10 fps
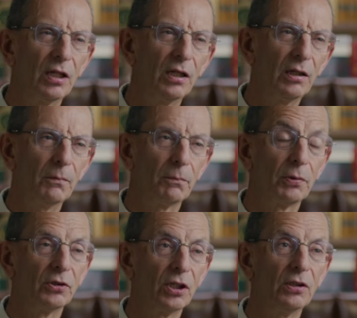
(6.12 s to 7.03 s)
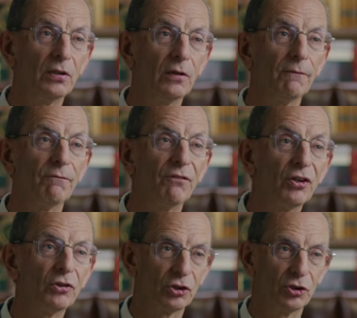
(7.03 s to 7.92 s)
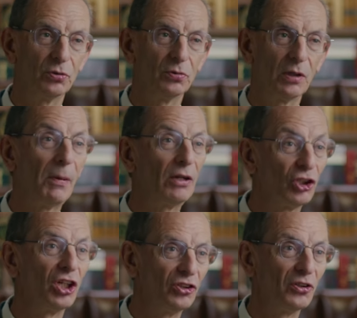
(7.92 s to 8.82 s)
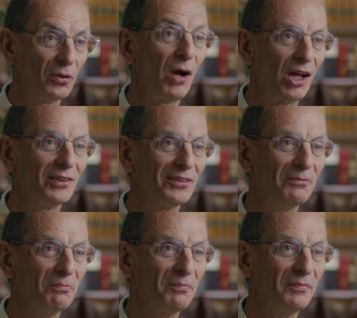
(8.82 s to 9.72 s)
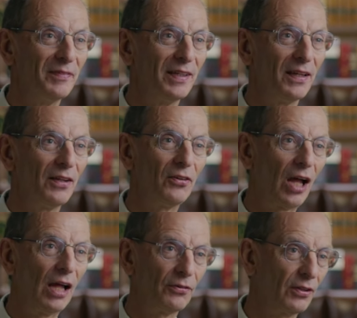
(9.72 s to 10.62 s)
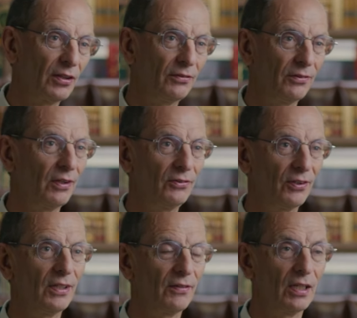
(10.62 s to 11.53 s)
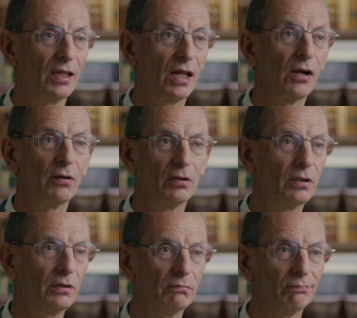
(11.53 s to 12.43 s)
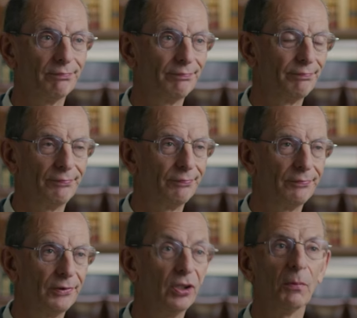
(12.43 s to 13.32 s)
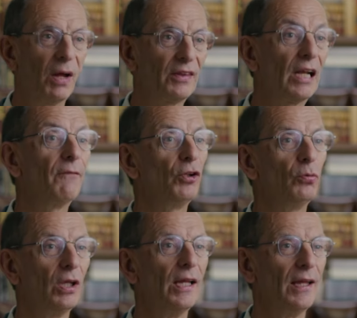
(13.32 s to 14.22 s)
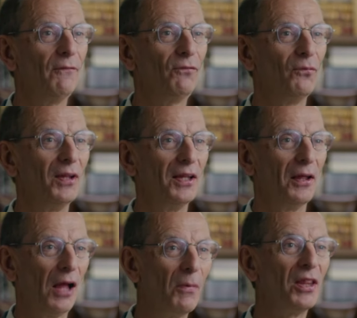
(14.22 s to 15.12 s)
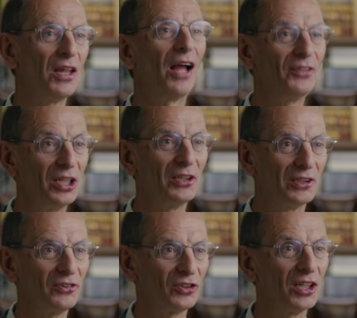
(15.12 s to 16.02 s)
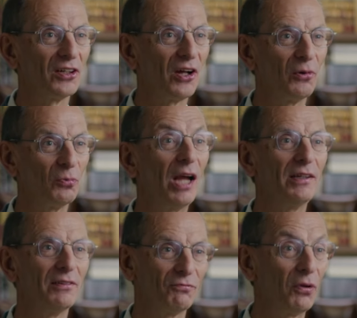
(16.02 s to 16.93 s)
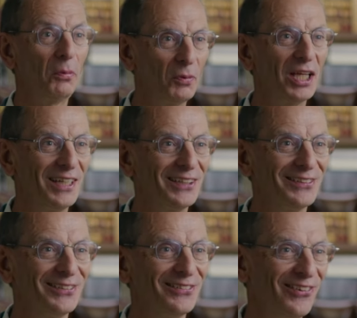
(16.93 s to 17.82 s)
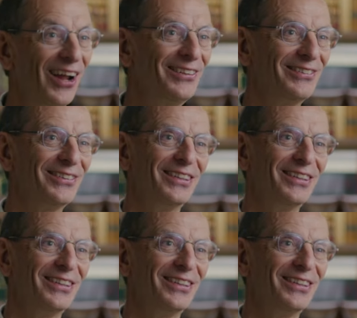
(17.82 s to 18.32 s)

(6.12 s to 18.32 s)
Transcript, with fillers: any particular virtue about changing your mind. I don't think there, there's anything inherently good about that. If you, if I mean, the ideal is to get it all right from the beginning, right?